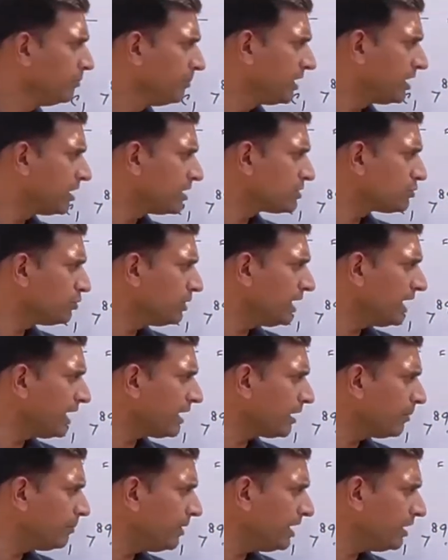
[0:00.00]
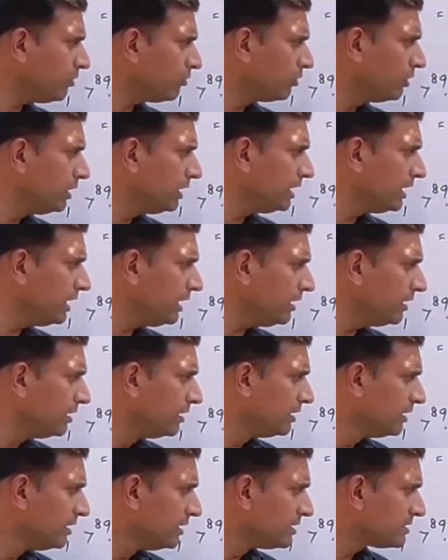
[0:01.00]
because we are having only
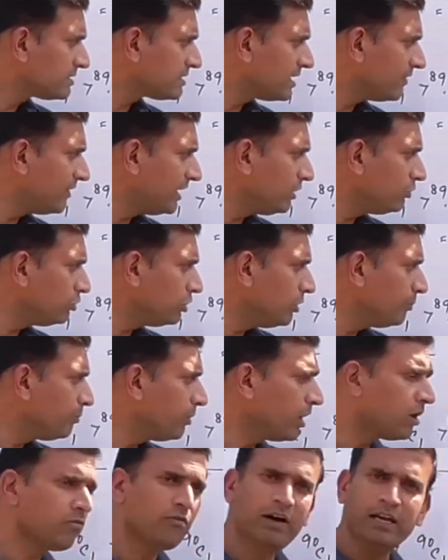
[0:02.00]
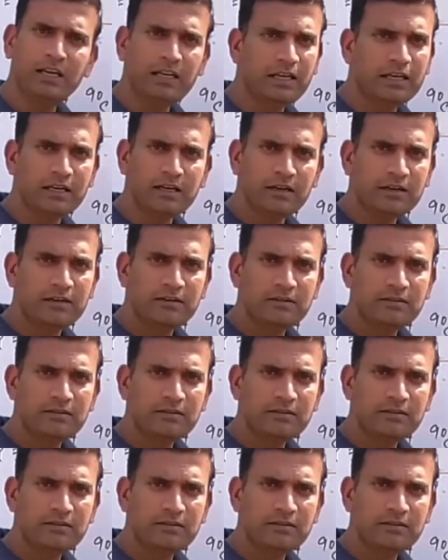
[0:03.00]
7 to the power 1 here.